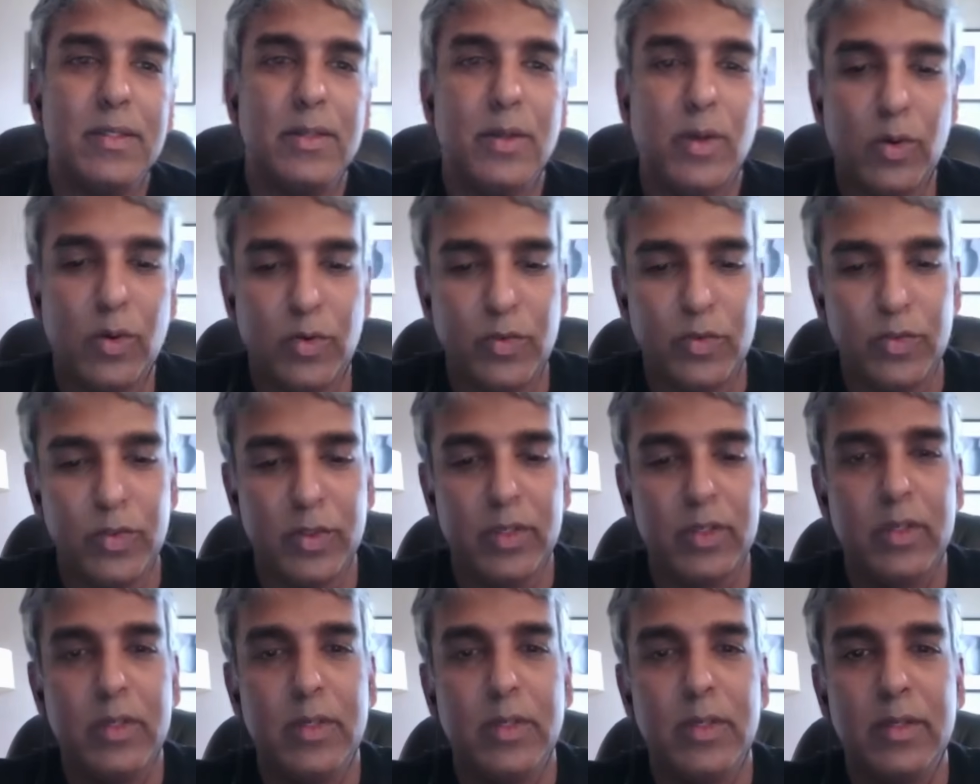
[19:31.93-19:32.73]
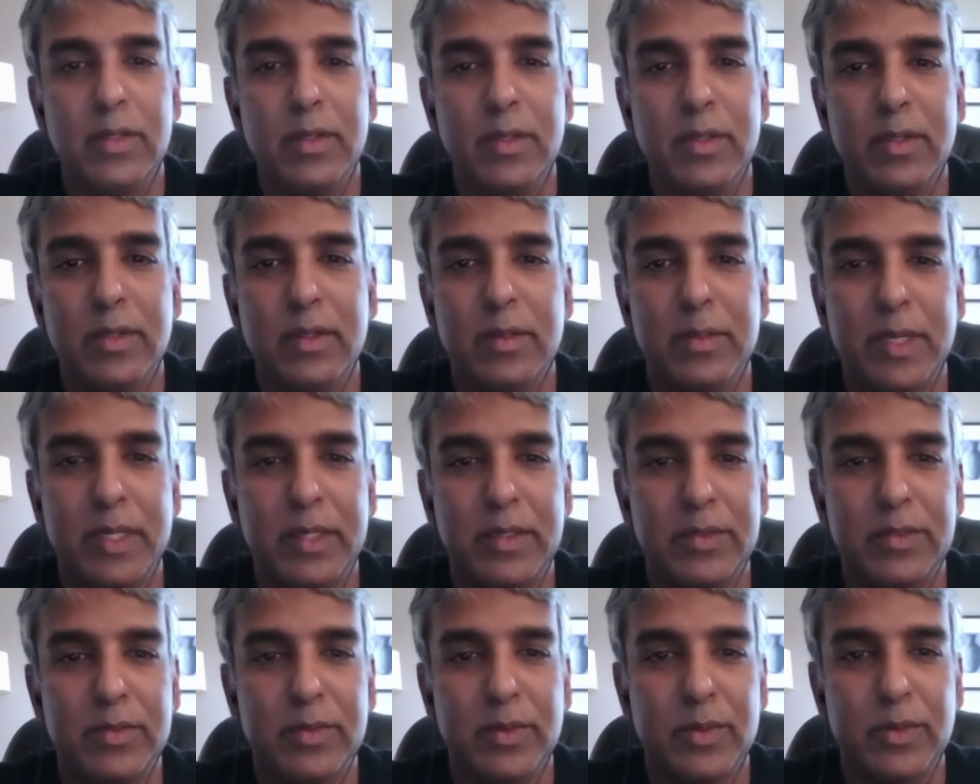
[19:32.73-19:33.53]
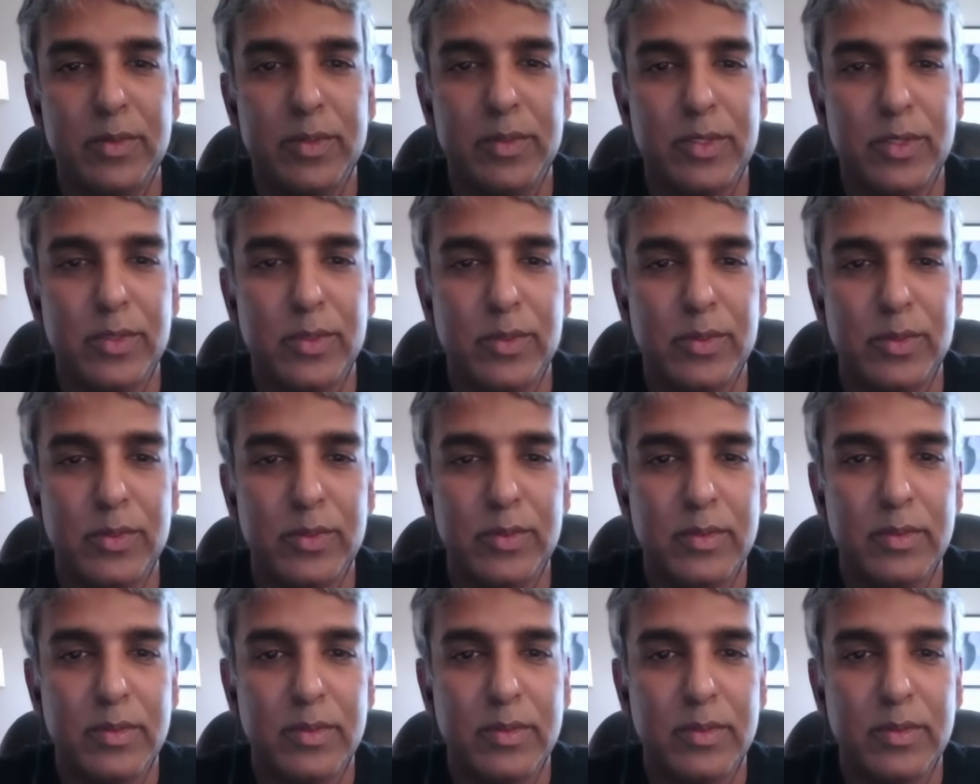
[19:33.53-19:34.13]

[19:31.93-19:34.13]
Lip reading: over the microphone to